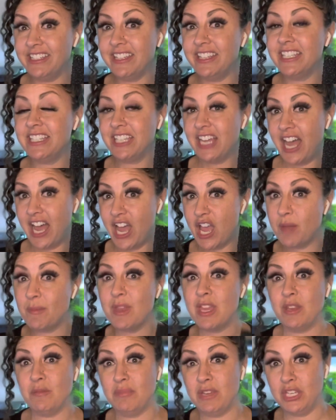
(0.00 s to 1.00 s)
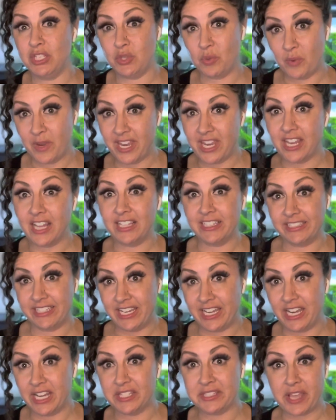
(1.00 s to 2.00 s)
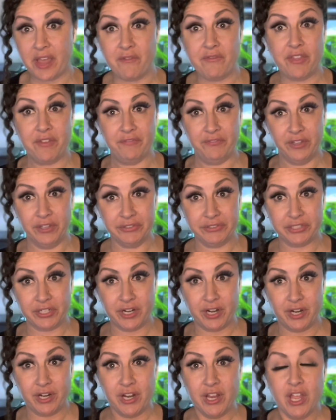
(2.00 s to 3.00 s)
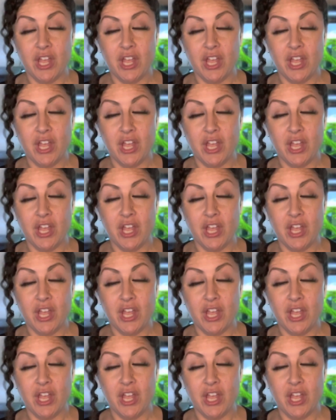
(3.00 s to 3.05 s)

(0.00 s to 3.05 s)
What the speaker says: the time in between cleanings of the filter.